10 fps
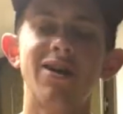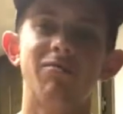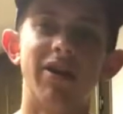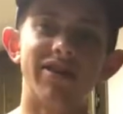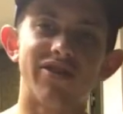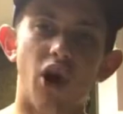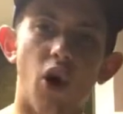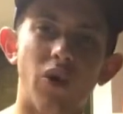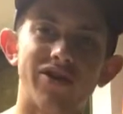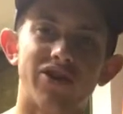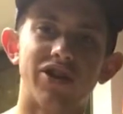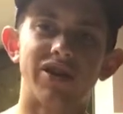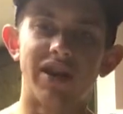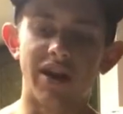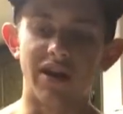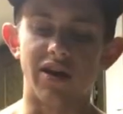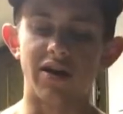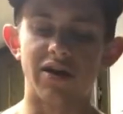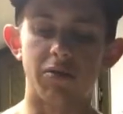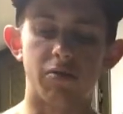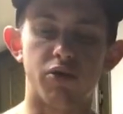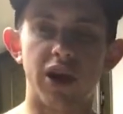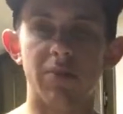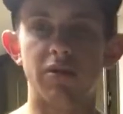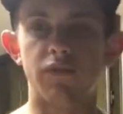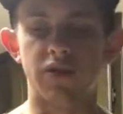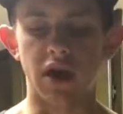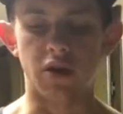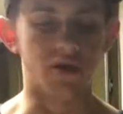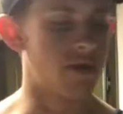but it's always a good thing to be preemptive with health.